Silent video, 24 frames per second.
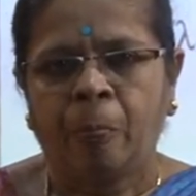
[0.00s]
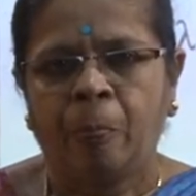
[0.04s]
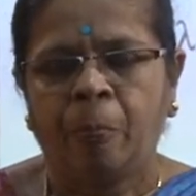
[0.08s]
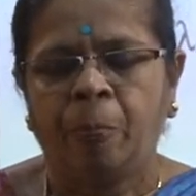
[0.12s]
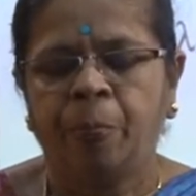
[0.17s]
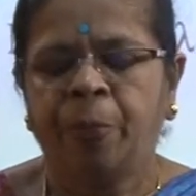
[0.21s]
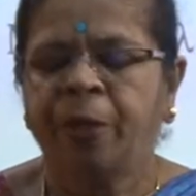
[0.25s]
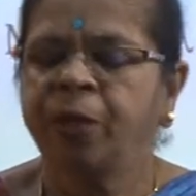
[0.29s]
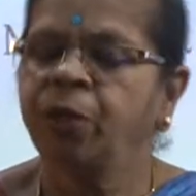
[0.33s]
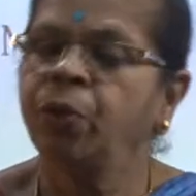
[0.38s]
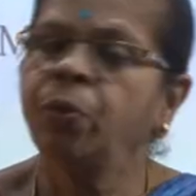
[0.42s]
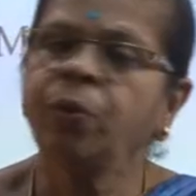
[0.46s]

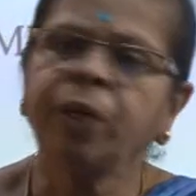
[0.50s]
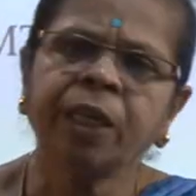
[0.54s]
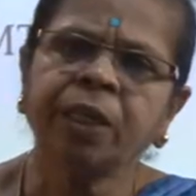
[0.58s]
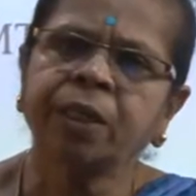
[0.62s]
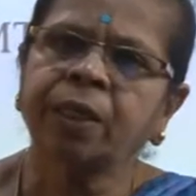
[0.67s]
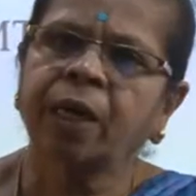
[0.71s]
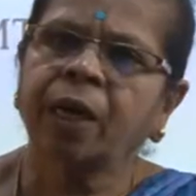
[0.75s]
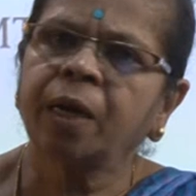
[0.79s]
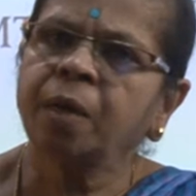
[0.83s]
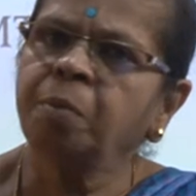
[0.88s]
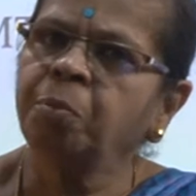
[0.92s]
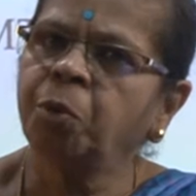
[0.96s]
The unit
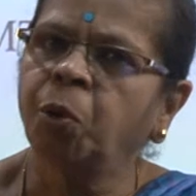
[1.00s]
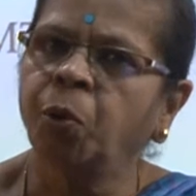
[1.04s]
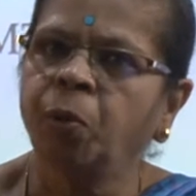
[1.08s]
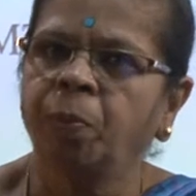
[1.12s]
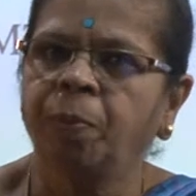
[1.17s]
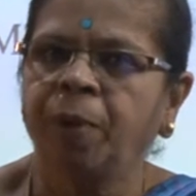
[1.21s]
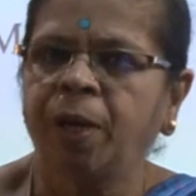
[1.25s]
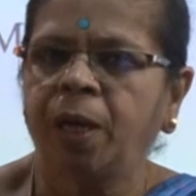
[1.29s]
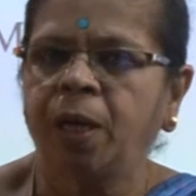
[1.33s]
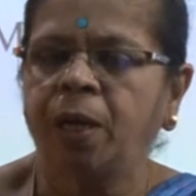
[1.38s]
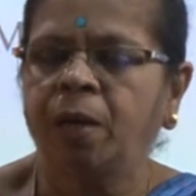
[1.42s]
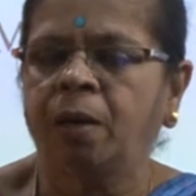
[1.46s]
time could
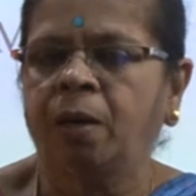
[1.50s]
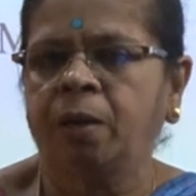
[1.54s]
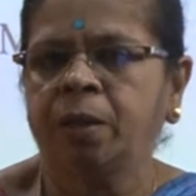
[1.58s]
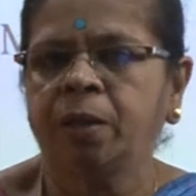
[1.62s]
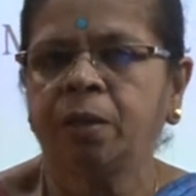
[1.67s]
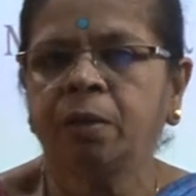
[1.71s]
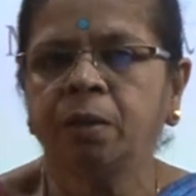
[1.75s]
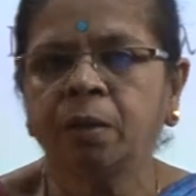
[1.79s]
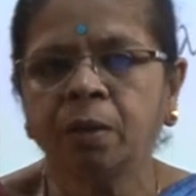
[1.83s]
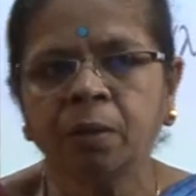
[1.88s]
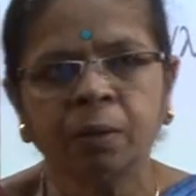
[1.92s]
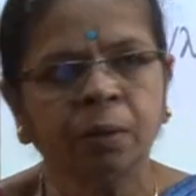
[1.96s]
be a
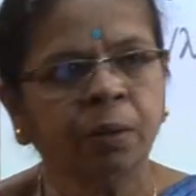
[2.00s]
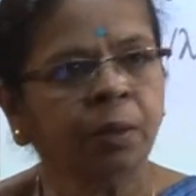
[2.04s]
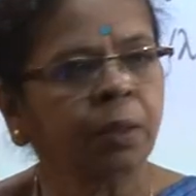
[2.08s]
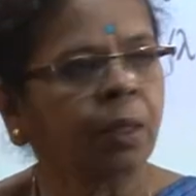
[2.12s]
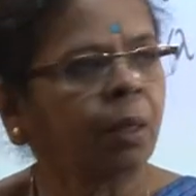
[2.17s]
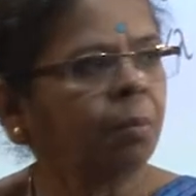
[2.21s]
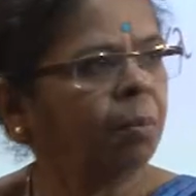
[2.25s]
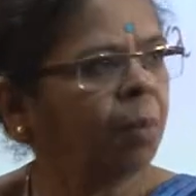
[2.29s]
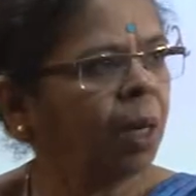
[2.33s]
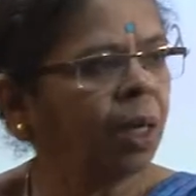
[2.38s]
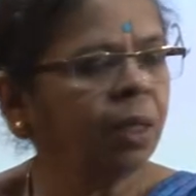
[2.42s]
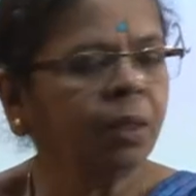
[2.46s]
year, a
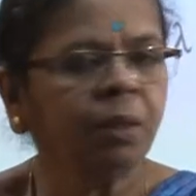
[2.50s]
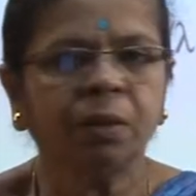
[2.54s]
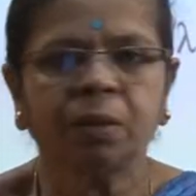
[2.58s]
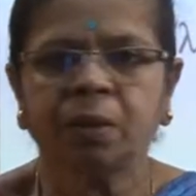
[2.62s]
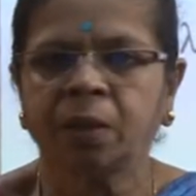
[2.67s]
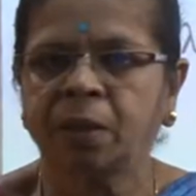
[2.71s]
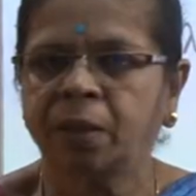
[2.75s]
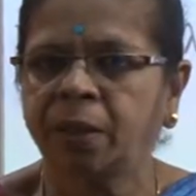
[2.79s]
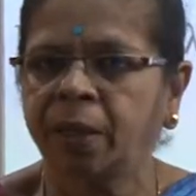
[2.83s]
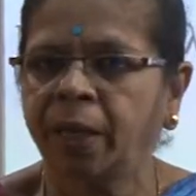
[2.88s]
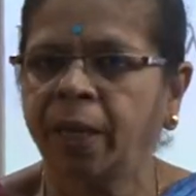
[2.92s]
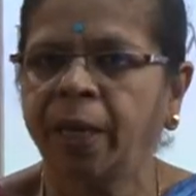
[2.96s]
month,
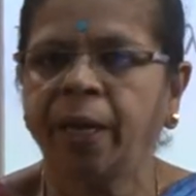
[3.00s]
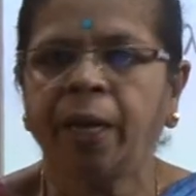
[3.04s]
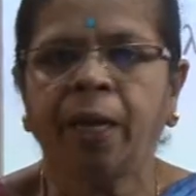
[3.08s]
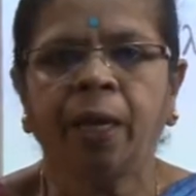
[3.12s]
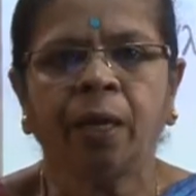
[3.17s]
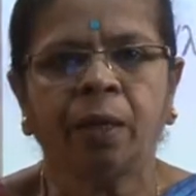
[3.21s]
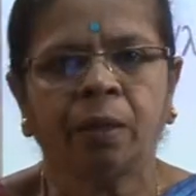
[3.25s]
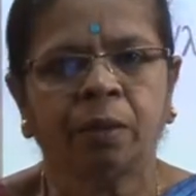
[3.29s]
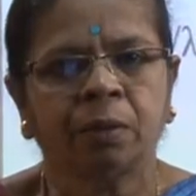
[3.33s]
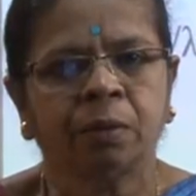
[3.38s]
a day,